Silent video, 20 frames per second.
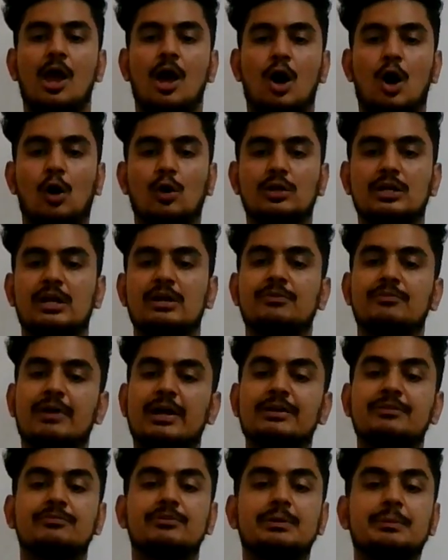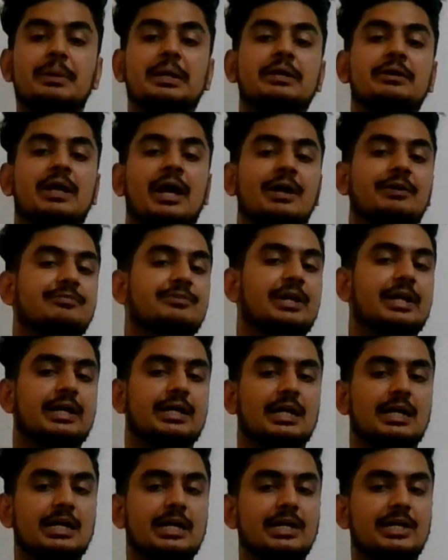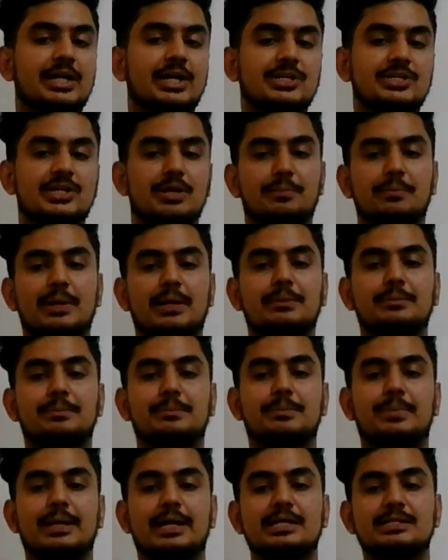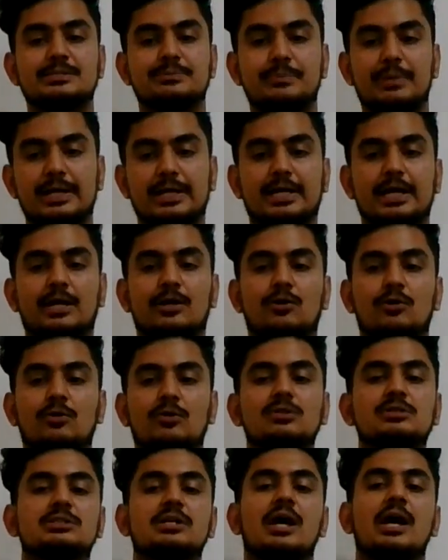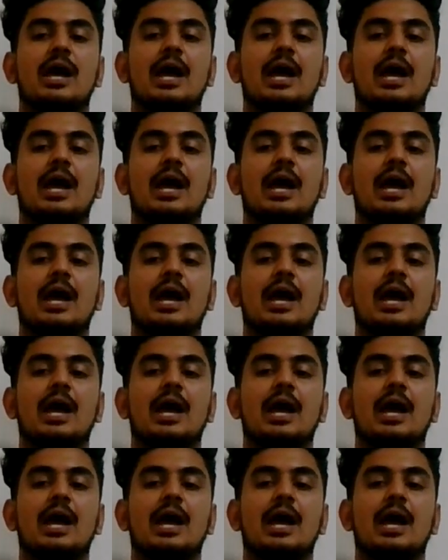Only when women have taken leadership and pacemaking roles